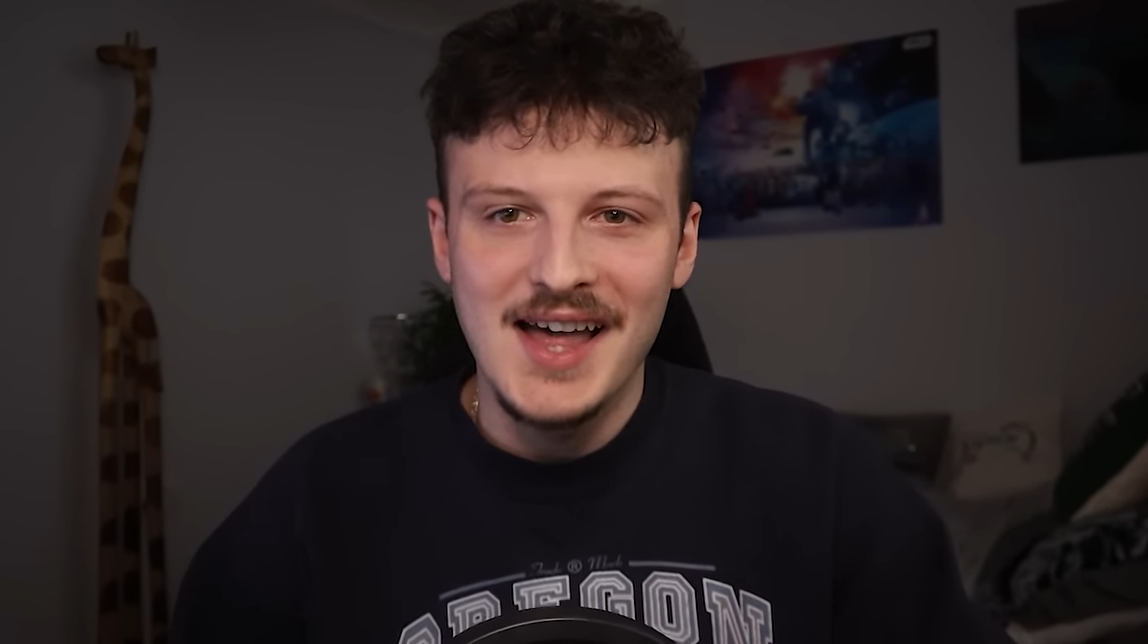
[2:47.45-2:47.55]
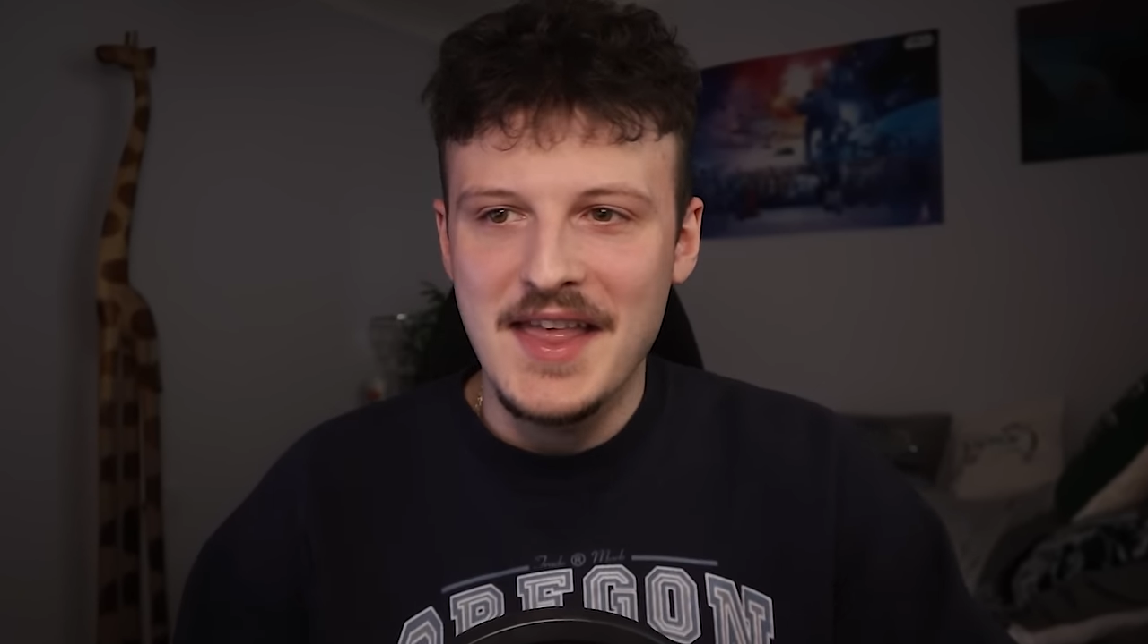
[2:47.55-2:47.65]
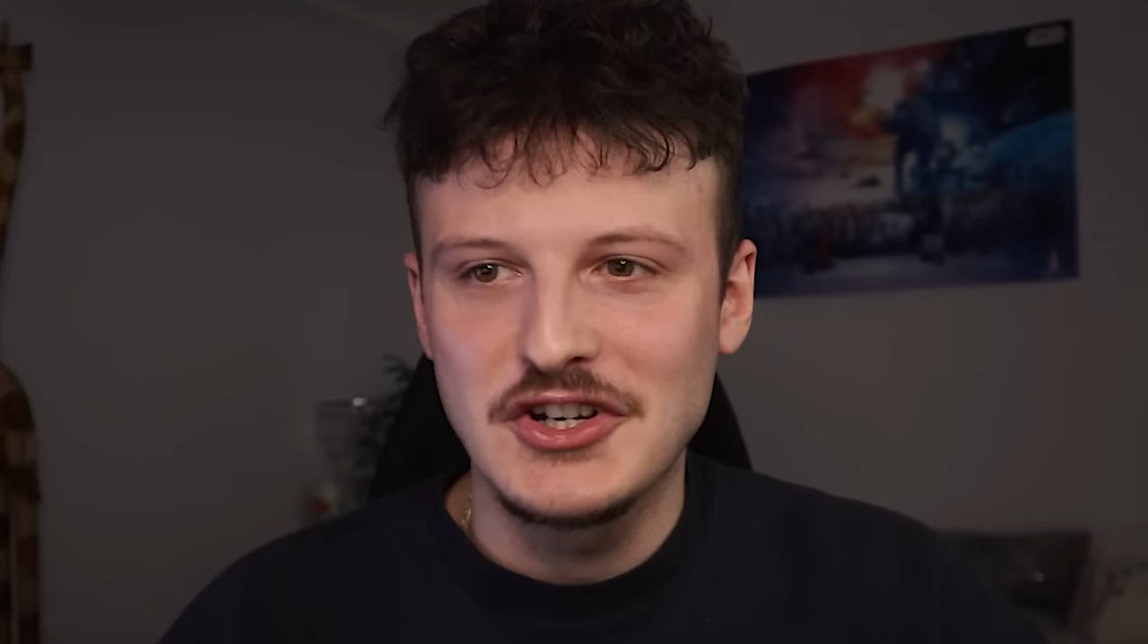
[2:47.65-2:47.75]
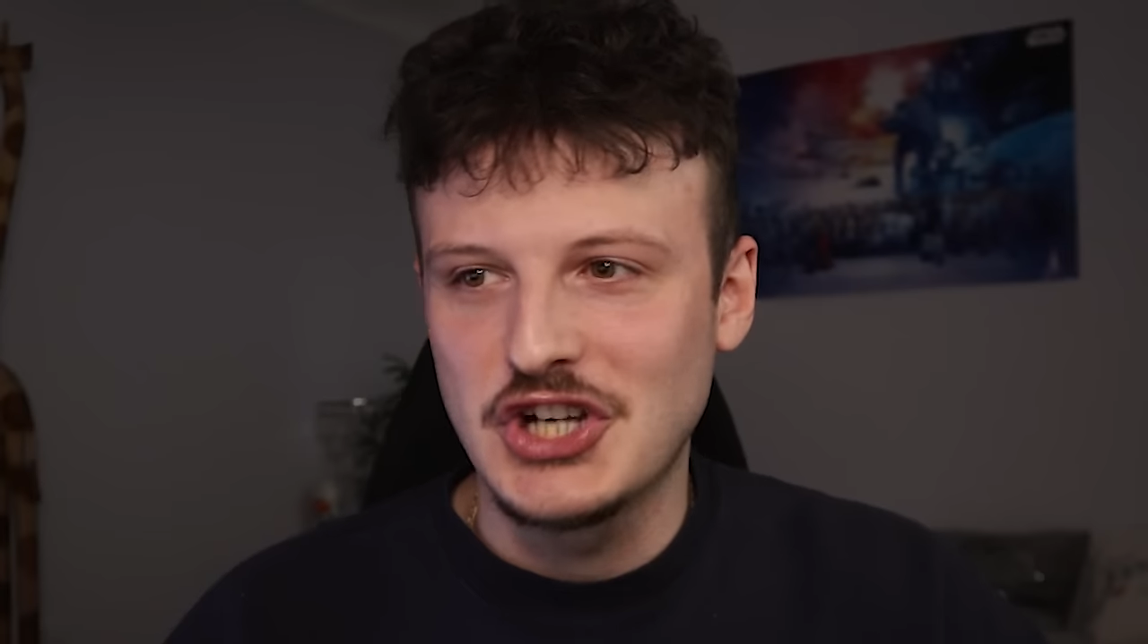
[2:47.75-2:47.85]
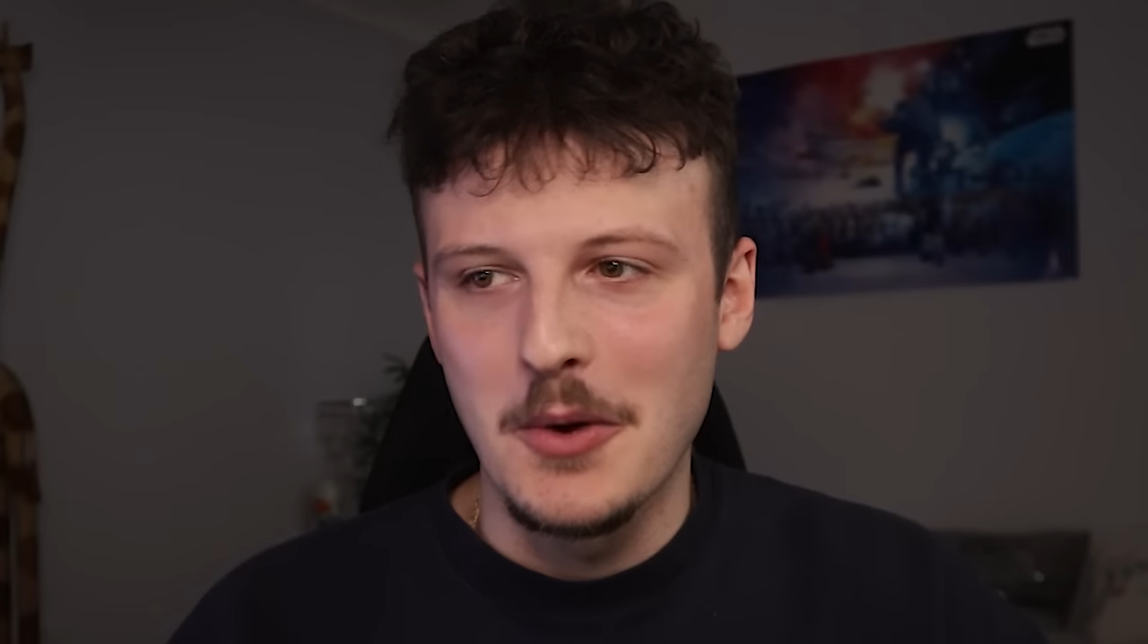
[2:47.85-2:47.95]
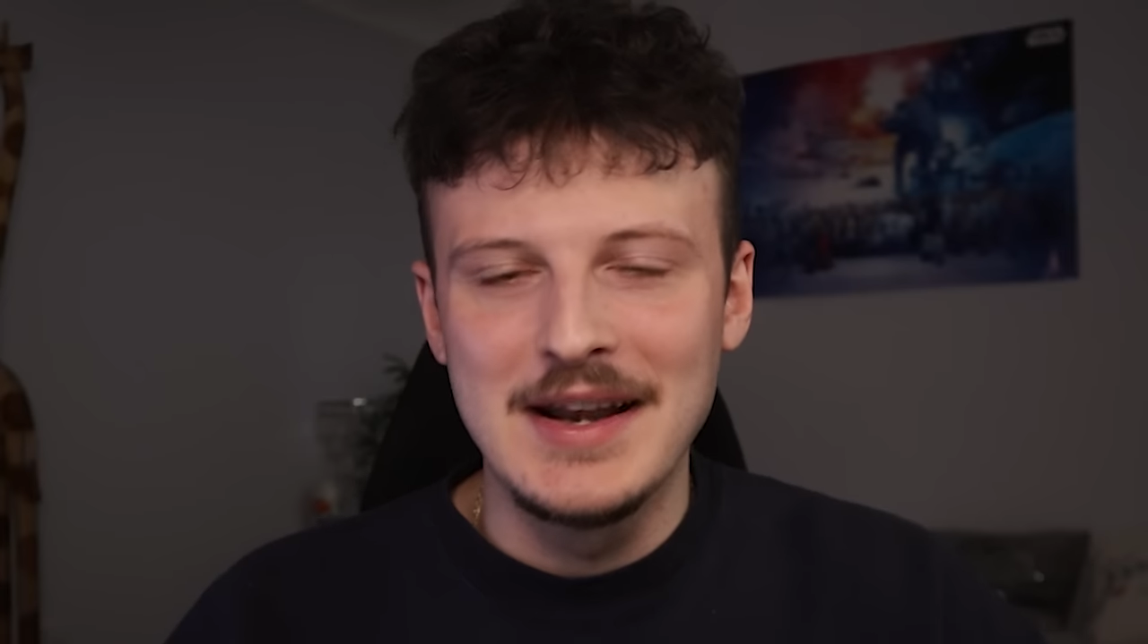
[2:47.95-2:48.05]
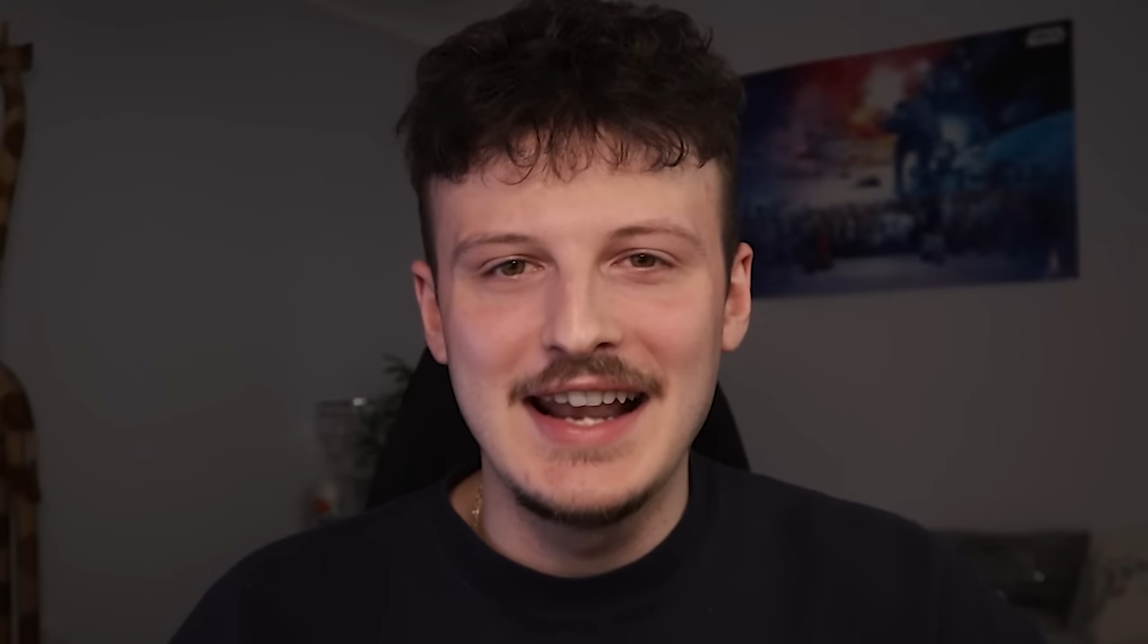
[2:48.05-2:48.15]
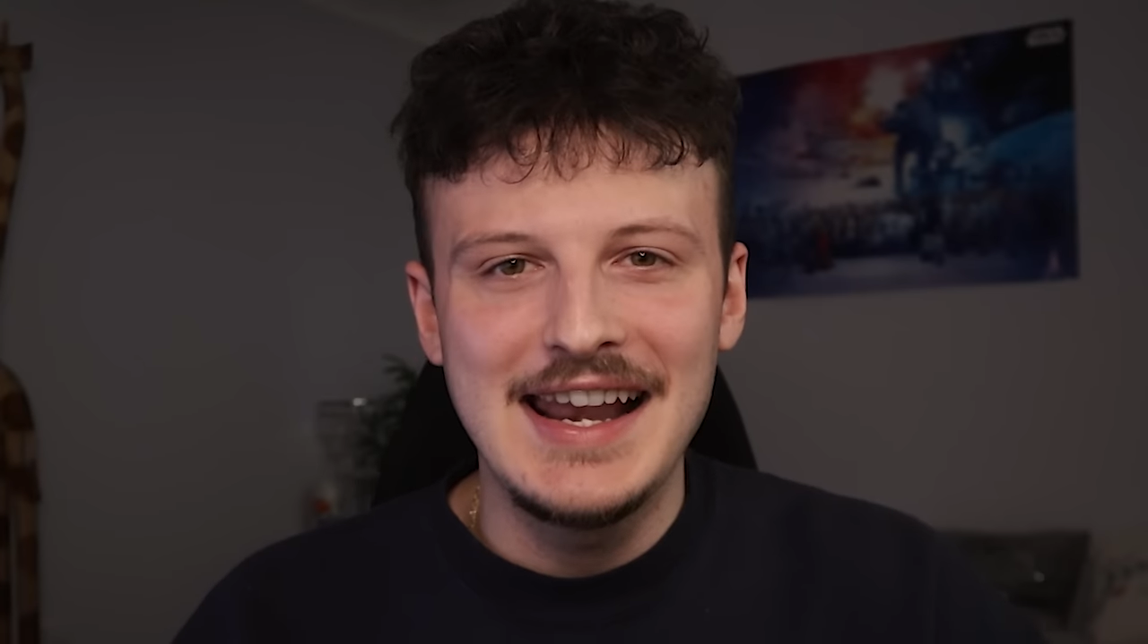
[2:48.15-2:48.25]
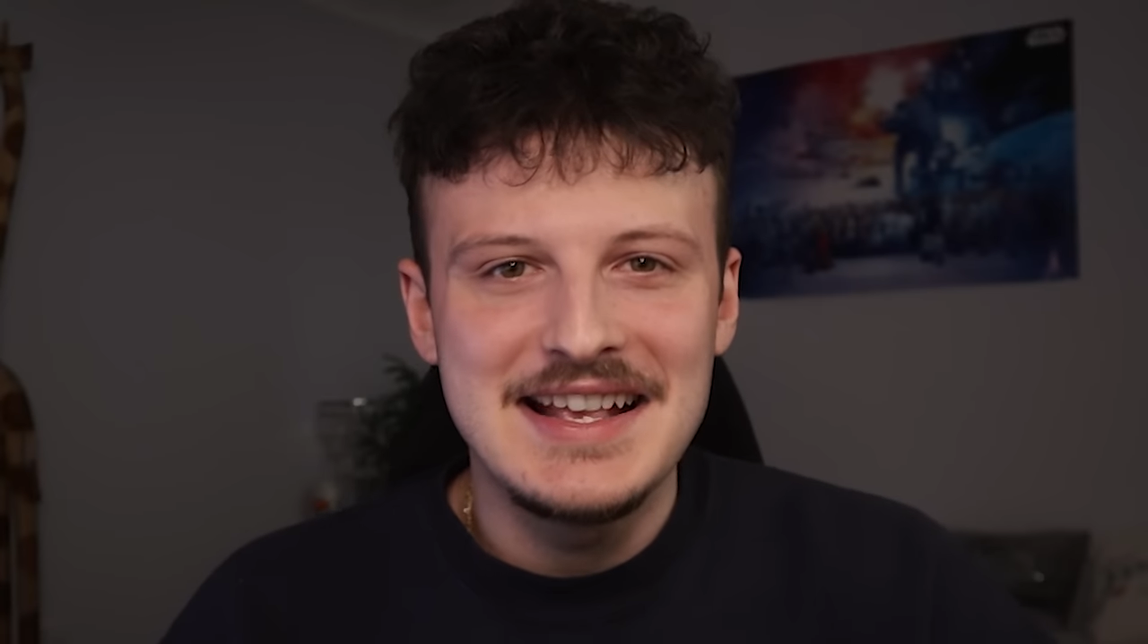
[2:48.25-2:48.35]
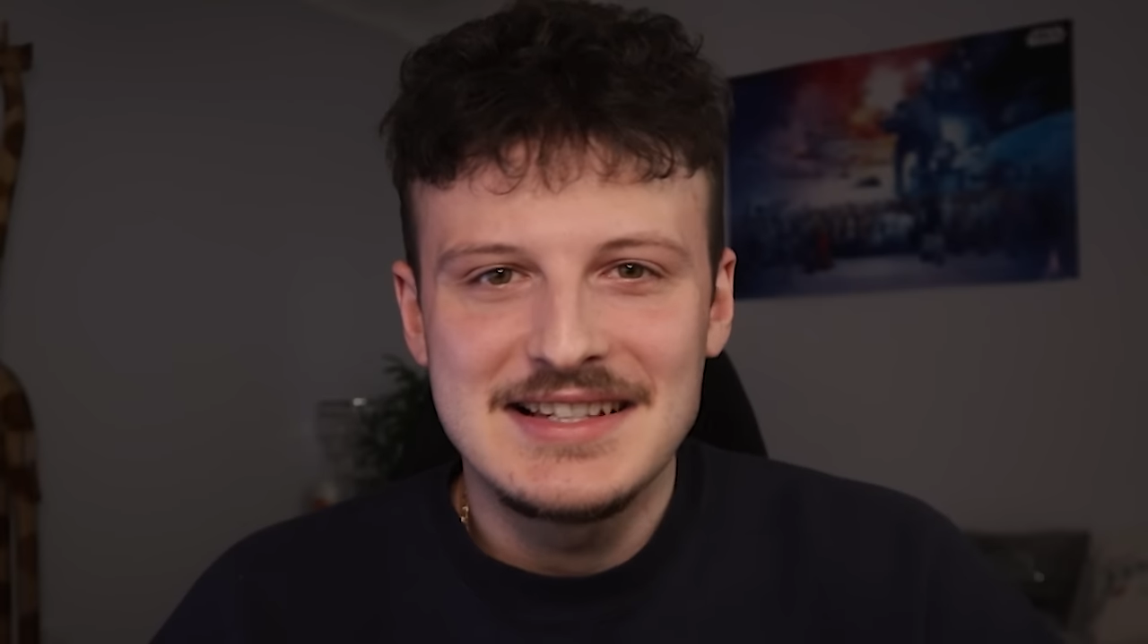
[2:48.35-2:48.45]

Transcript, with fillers: and then showing Lillee